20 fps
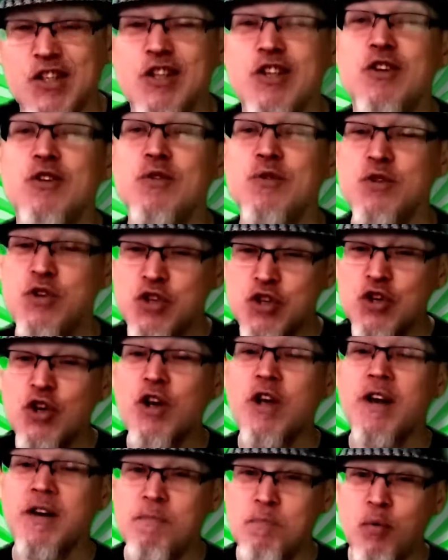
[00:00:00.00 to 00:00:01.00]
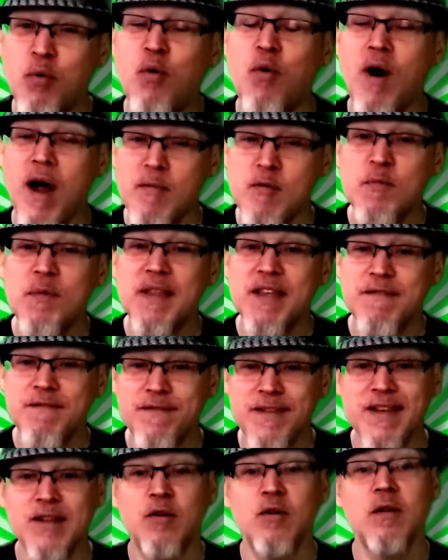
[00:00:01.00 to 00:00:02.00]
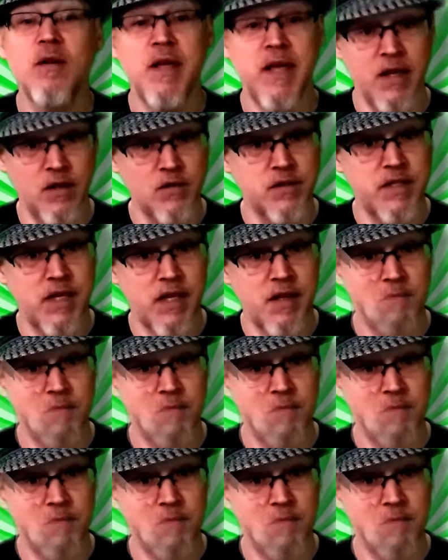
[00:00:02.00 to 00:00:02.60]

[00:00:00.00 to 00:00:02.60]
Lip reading: you should probably feel guilty.